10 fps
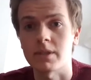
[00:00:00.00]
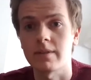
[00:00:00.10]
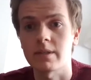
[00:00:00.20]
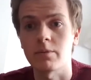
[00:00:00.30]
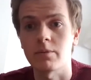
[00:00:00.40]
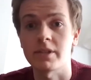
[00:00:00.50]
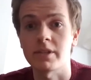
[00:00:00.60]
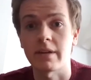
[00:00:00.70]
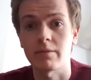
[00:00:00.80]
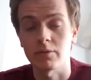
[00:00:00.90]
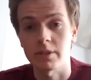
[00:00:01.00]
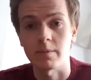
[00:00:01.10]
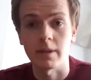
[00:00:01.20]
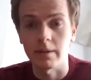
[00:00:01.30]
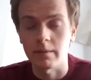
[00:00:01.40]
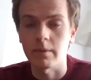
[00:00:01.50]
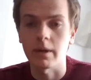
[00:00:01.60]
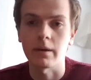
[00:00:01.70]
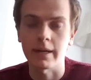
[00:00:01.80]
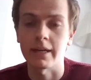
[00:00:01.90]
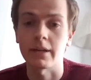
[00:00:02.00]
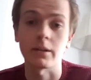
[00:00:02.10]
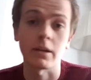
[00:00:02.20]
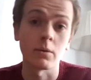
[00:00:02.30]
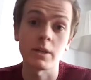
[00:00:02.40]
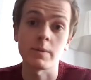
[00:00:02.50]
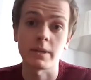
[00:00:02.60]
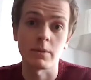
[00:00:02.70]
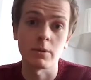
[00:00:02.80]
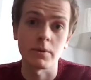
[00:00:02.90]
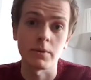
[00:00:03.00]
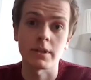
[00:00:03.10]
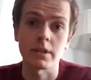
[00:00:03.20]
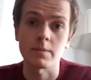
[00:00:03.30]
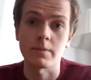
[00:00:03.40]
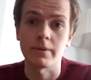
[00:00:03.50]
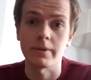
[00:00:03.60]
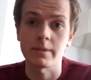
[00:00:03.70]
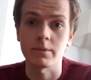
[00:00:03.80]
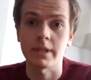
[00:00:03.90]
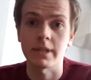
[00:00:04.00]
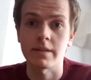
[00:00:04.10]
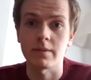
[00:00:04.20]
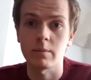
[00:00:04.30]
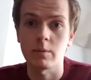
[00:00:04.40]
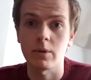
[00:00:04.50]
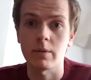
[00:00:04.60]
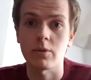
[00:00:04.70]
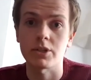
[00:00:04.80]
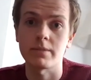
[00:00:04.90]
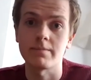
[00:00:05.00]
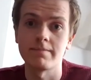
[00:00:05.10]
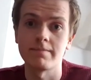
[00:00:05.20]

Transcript: surprised on that front. Again, I can only speak to my own personal experience, but that's definitely been my impression.